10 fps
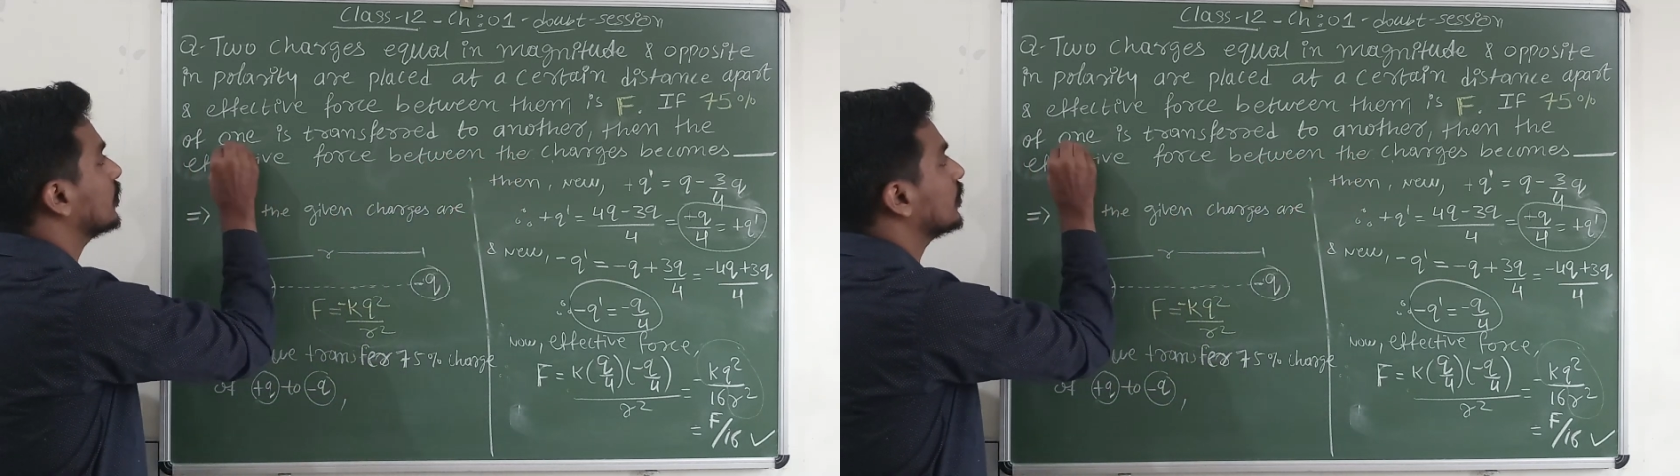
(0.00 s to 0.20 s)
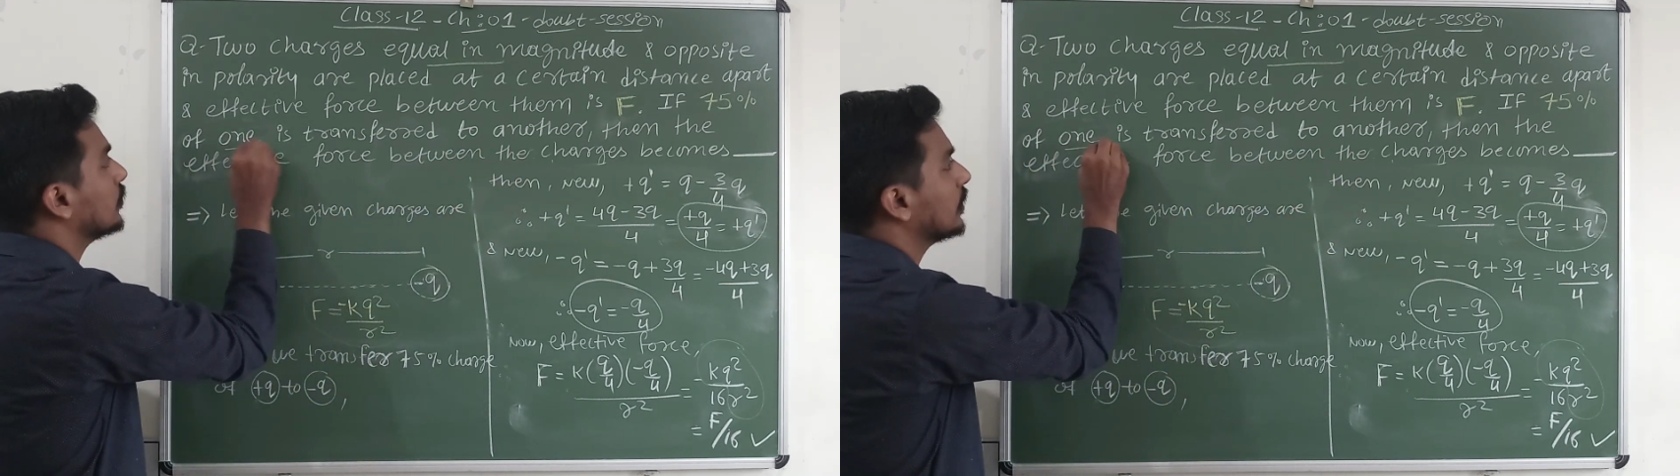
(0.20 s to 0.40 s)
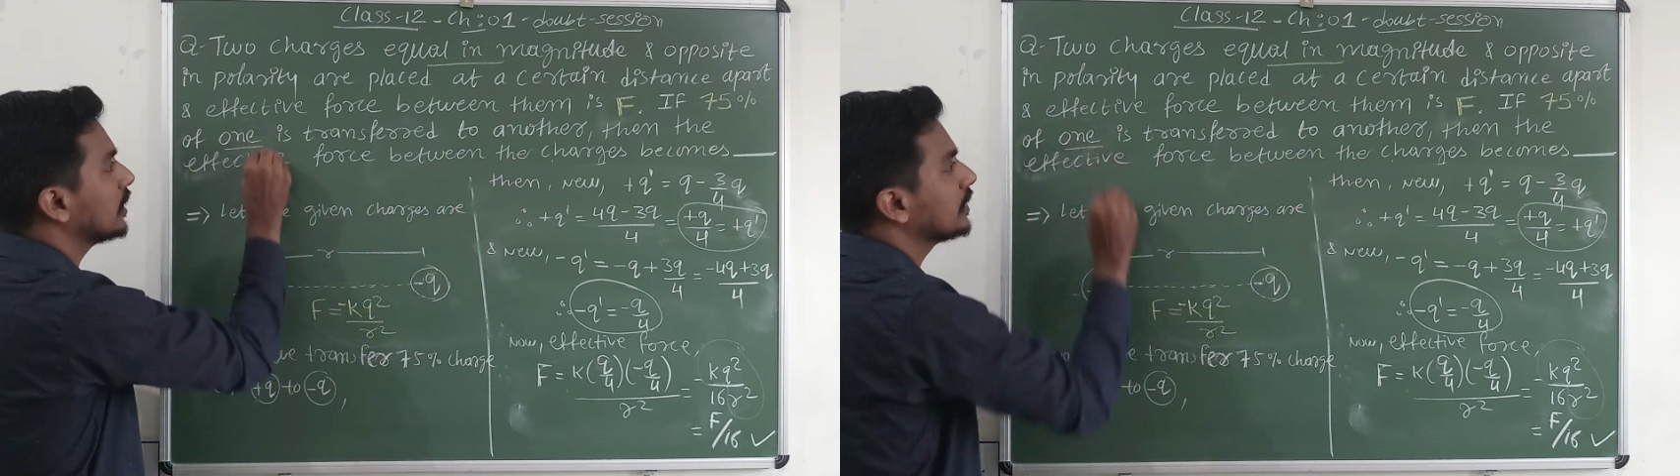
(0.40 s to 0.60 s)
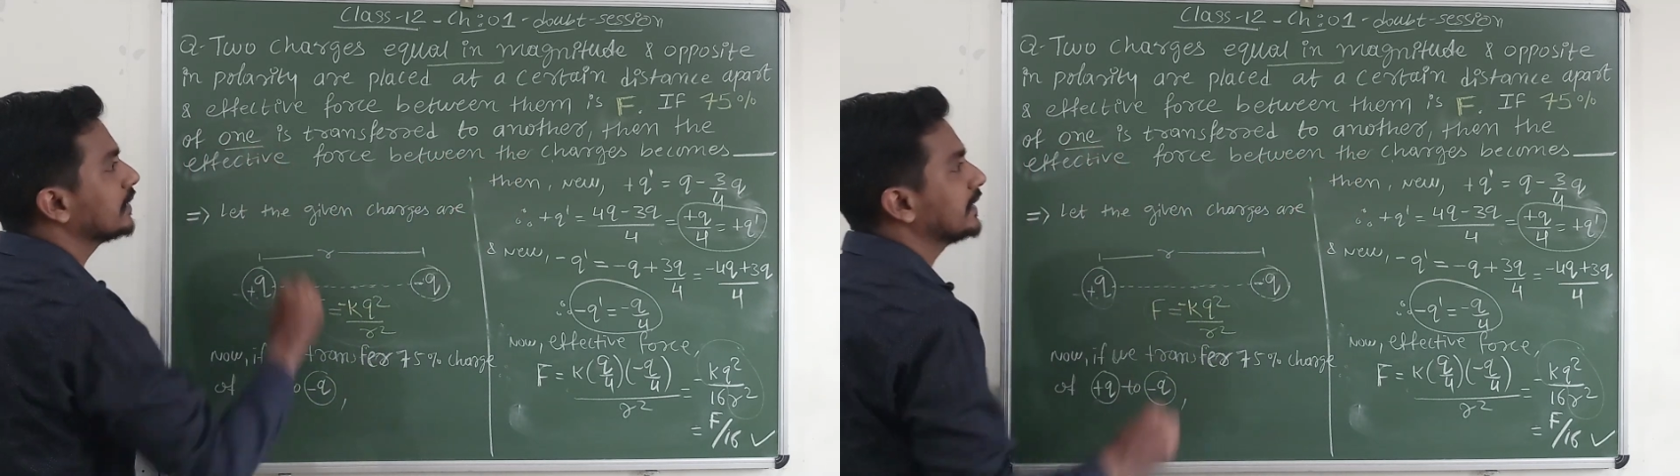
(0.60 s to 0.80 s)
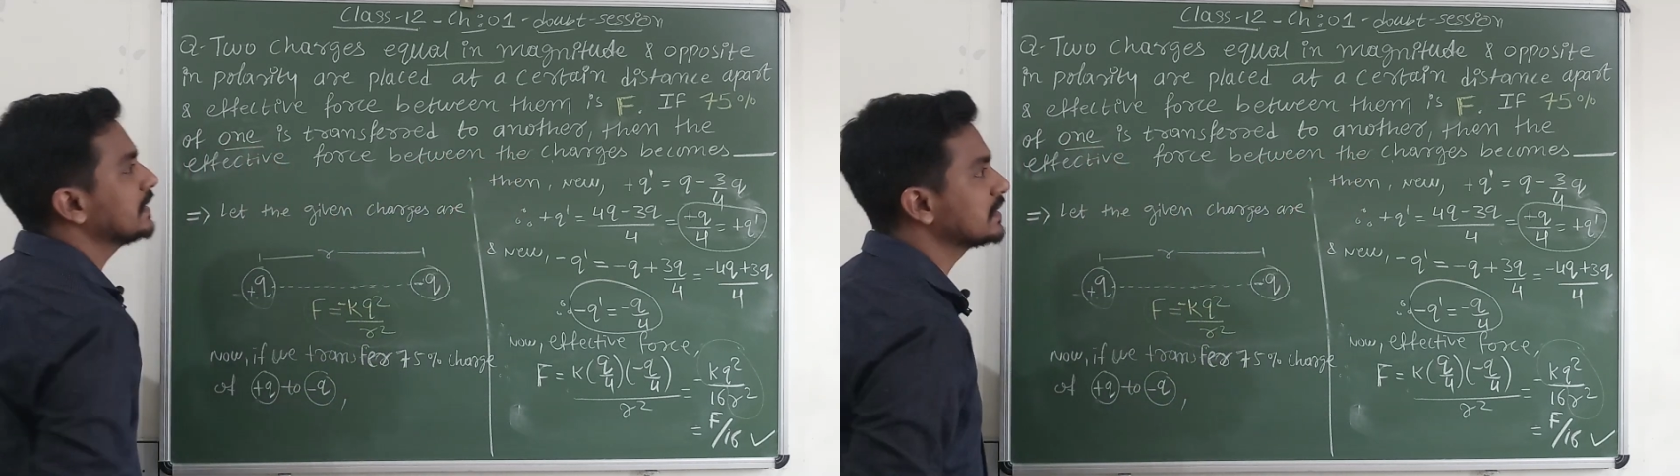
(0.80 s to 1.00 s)

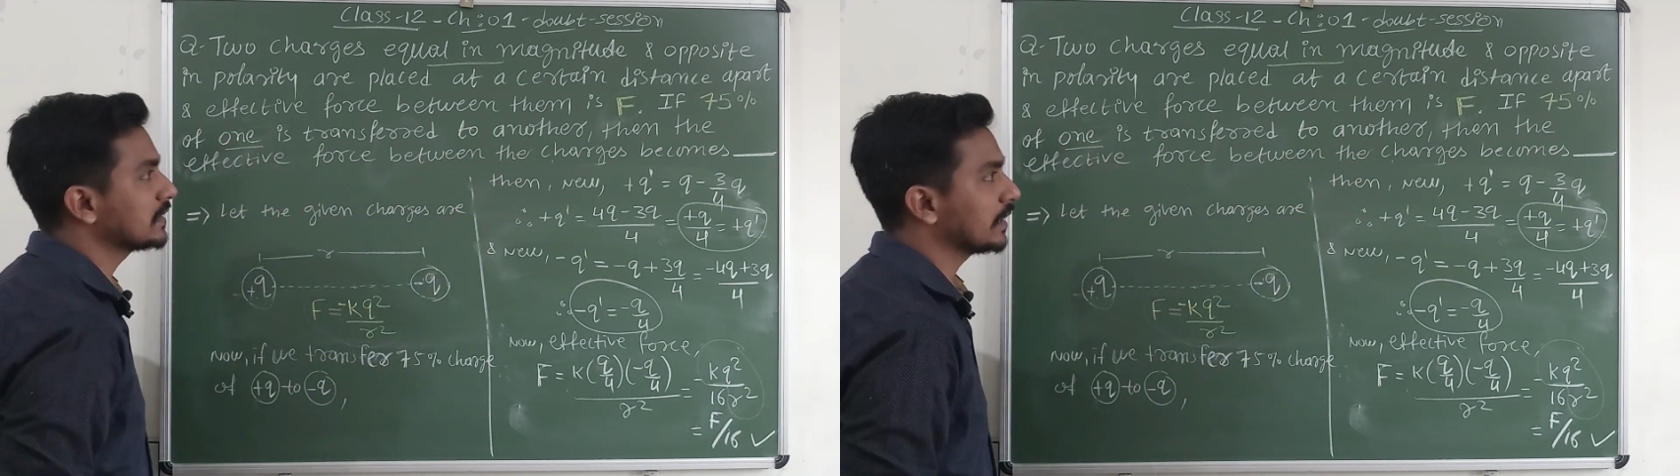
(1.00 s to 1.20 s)
one is